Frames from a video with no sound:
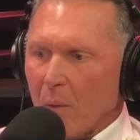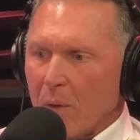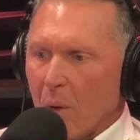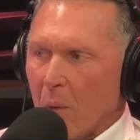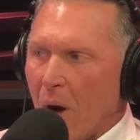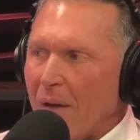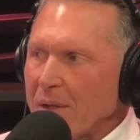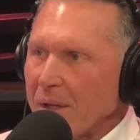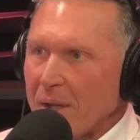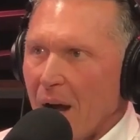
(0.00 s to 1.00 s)
we're
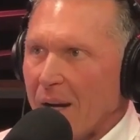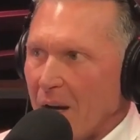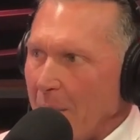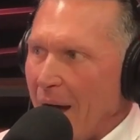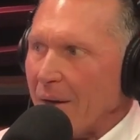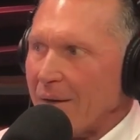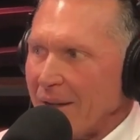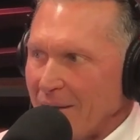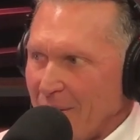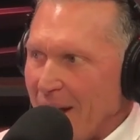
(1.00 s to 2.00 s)
obviously talking about
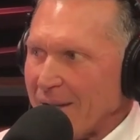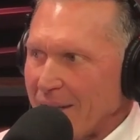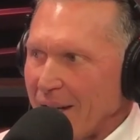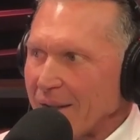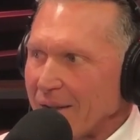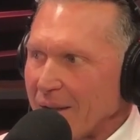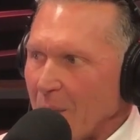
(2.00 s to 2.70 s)
investing.